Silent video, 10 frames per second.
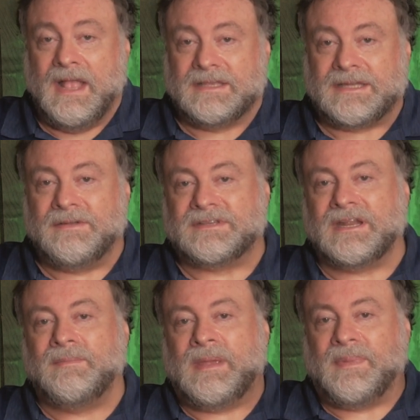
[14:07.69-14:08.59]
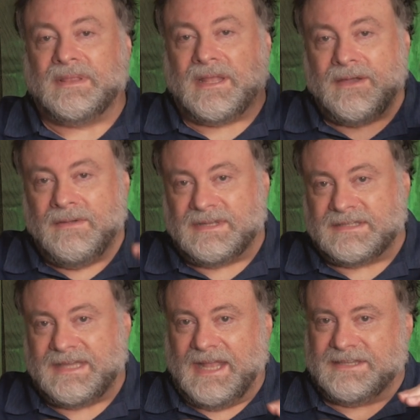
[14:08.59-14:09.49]
so it's going to be below
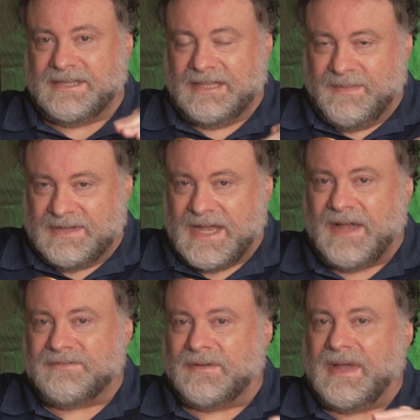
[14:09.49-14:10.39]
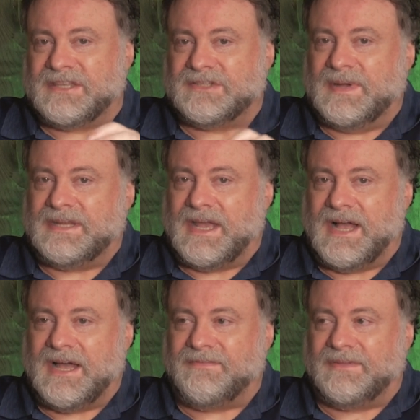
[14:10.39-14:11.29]
detector limit after about 20
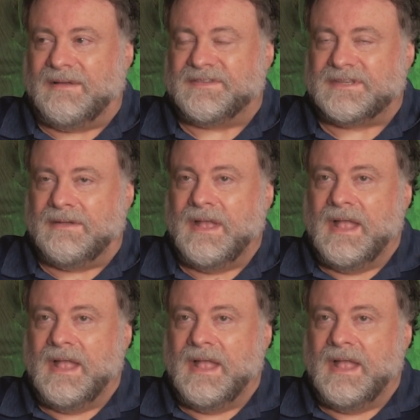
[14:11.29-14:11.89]
half-lives. So